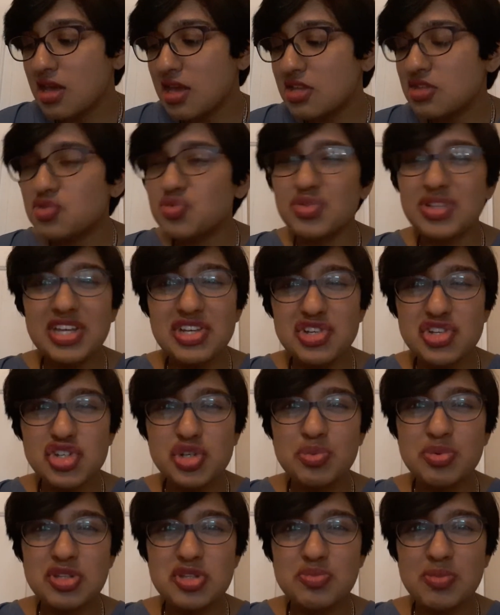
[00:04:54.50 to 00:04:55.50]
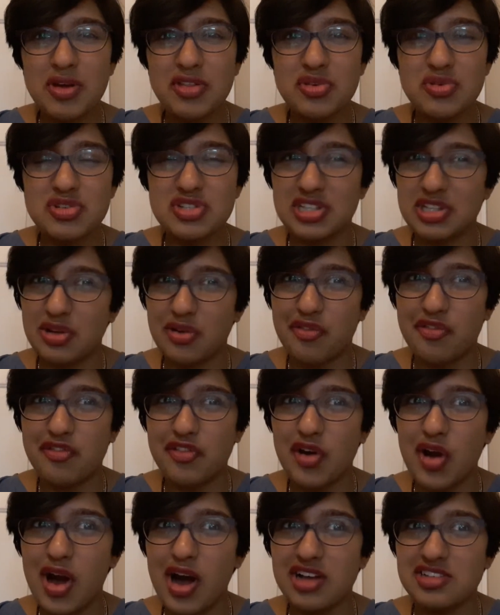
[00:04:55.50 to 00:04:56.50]
his relationship with his mother is a little
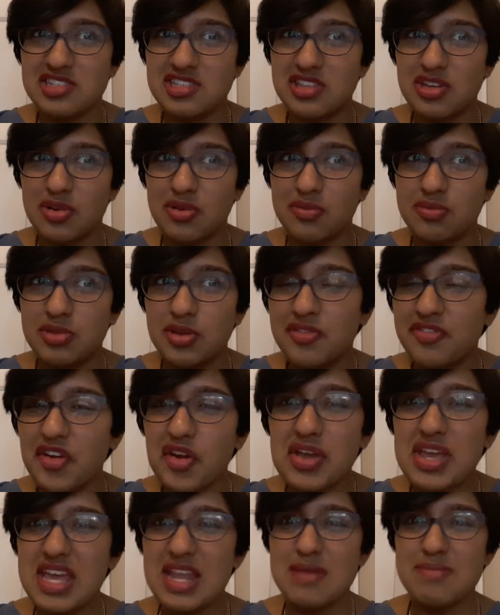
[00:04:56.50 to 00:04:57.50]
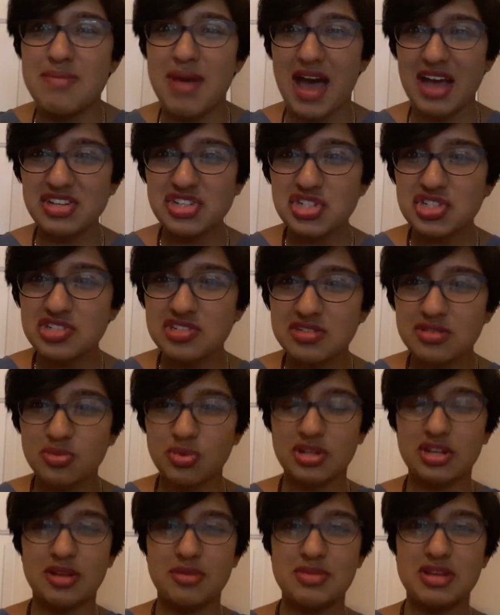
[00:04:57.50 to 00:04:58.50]
fraught. They're very enmeshed.
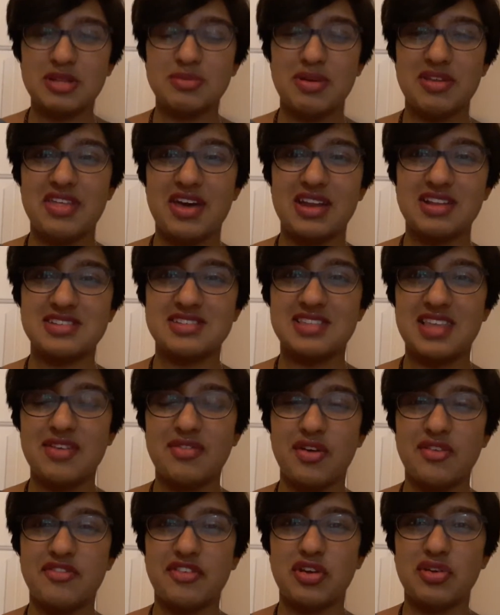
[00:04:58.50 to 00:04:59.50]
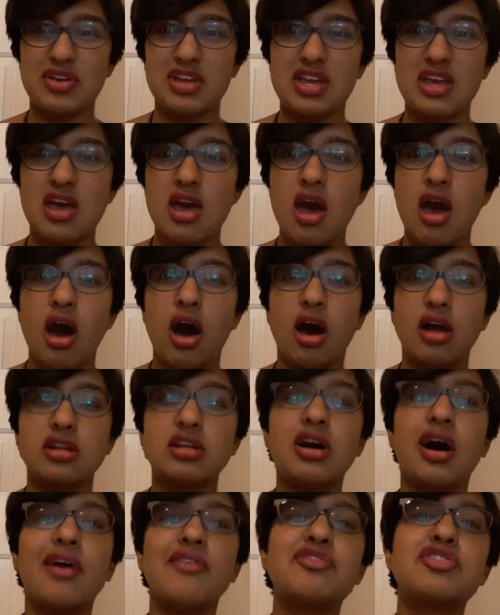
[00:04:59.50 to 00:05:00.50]
What I mean by that is they have a very
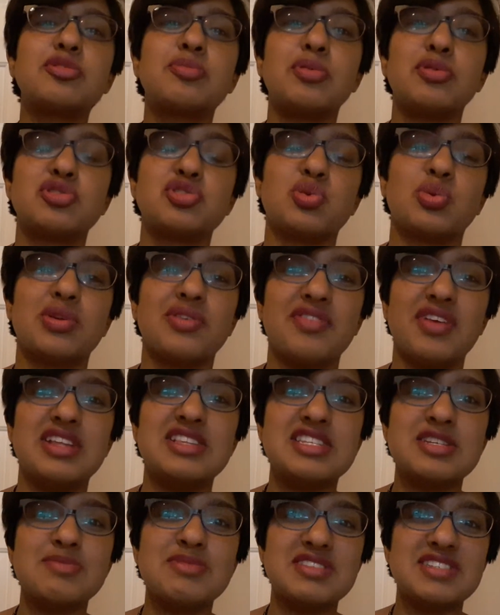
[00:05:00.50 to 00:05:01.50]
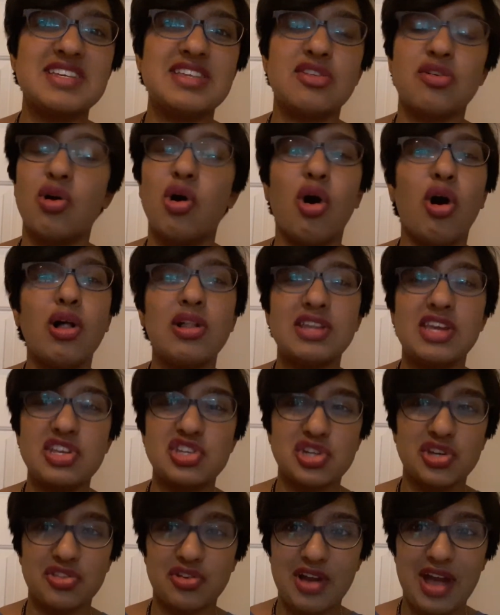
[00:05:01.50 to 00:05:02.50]
uncomfortable sort of intimacy. They're all
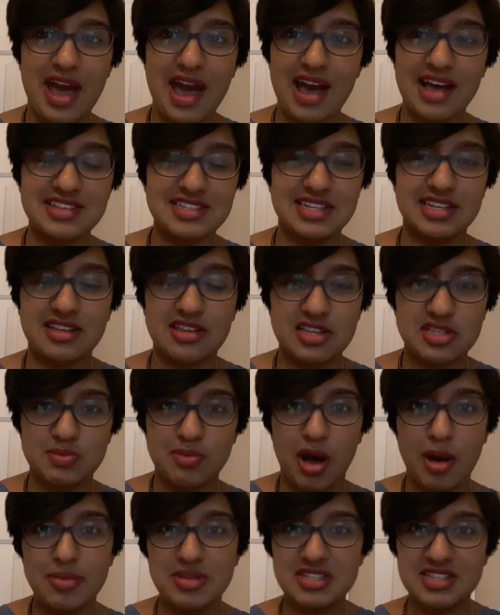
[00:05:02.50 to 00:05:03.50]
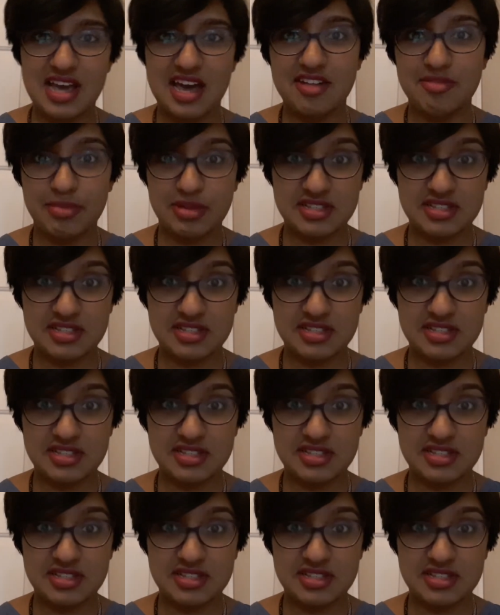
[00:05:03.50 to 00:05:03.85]
each other has. Like, his mom and dad have